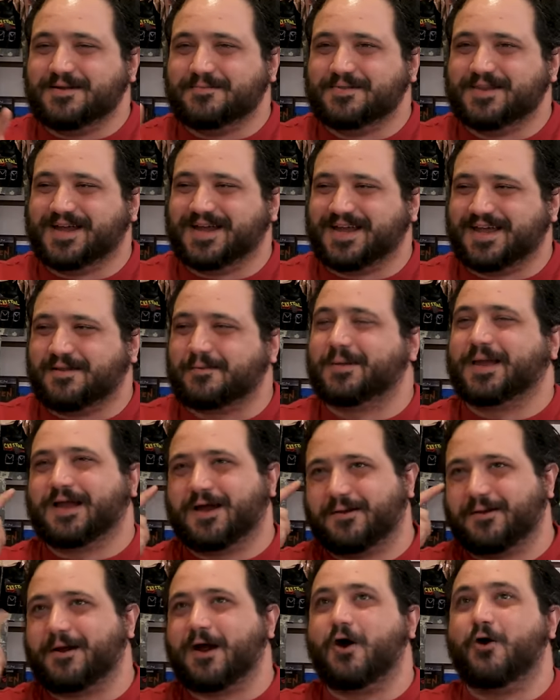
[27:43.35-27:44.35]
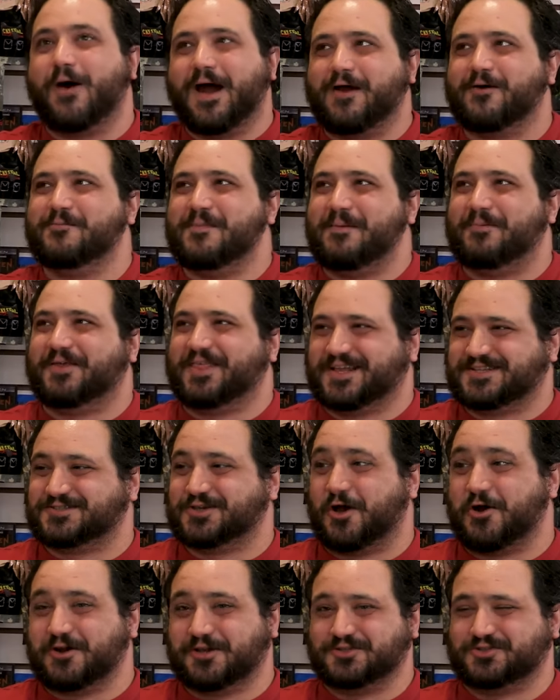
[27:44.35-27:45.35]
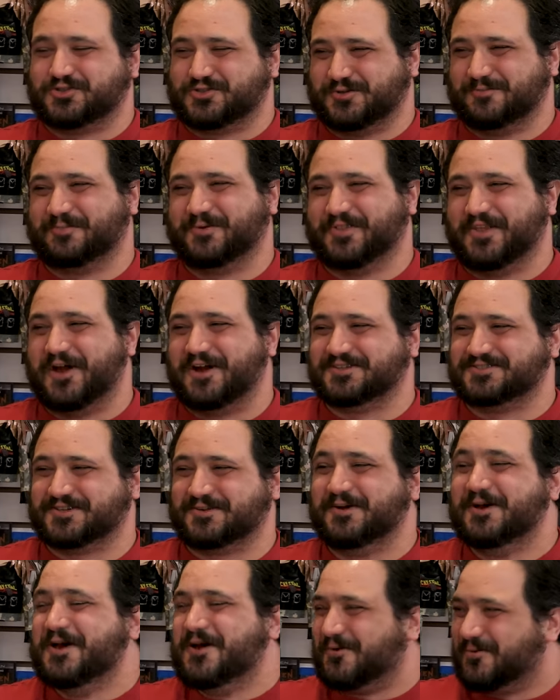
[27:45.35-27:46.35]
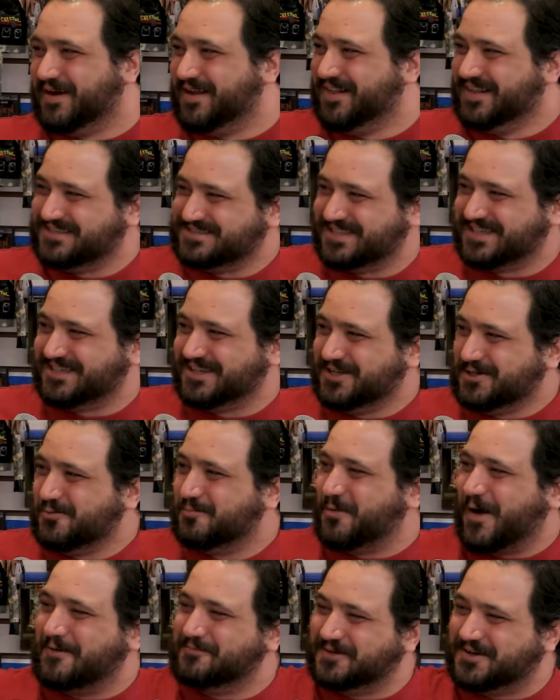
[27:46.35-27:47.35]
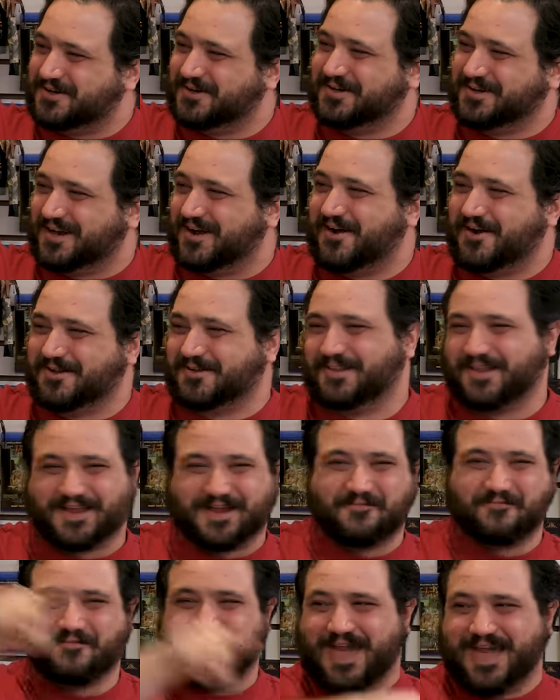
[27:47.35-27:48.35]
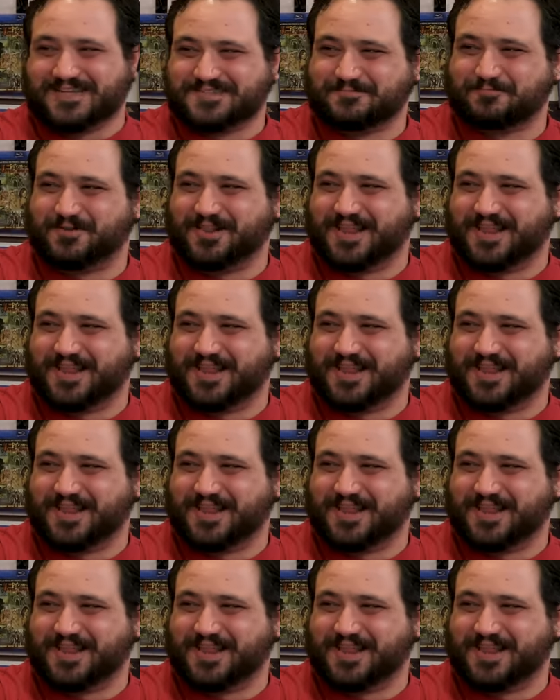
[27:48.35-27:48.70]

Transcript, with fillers: I'm like, I'm like, oh, oh, I remember that song is super long. So realistically, you probably could go on like a fast